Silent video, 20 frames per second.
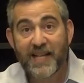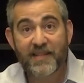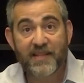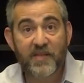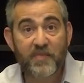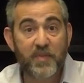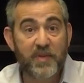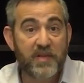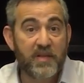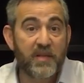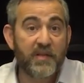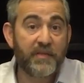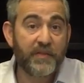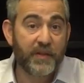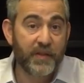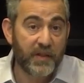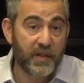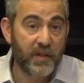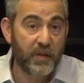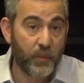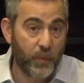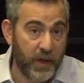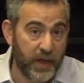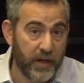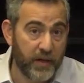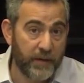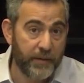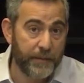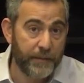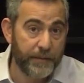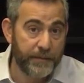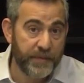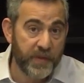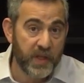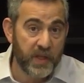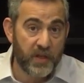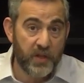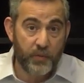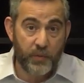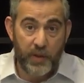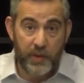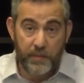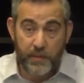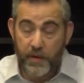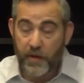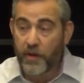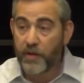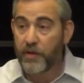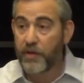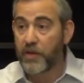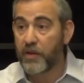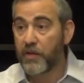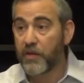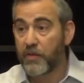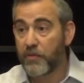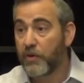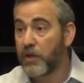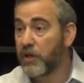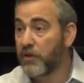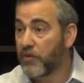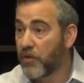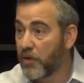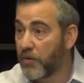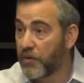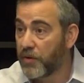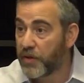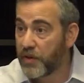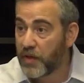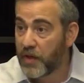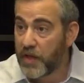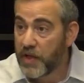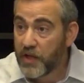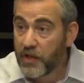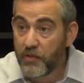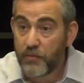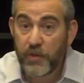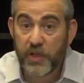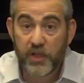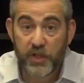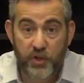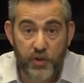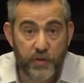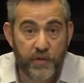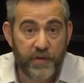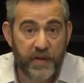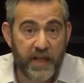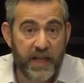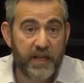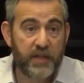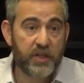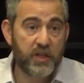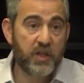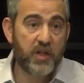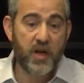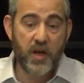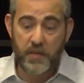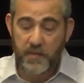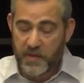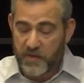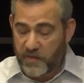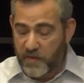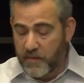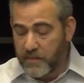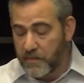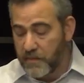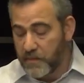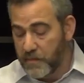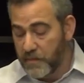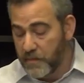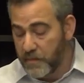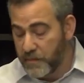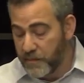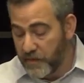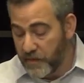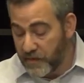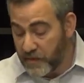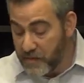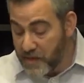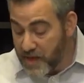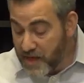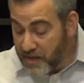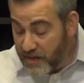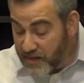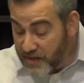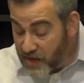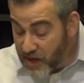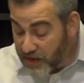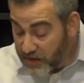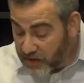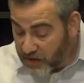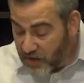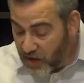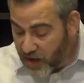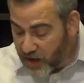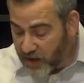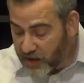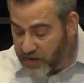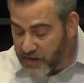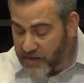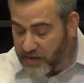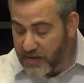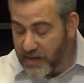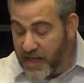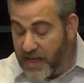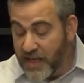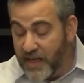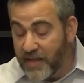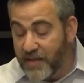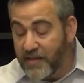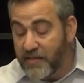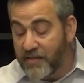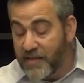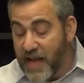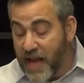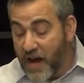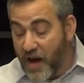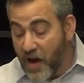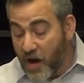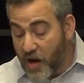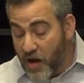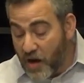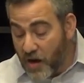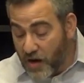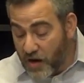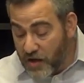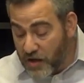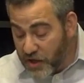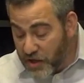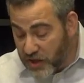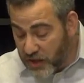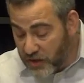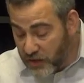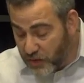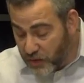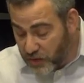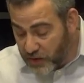specifically where the rebirth, the regrowth, the rejuvenation comes from, from inside the darkness. This is the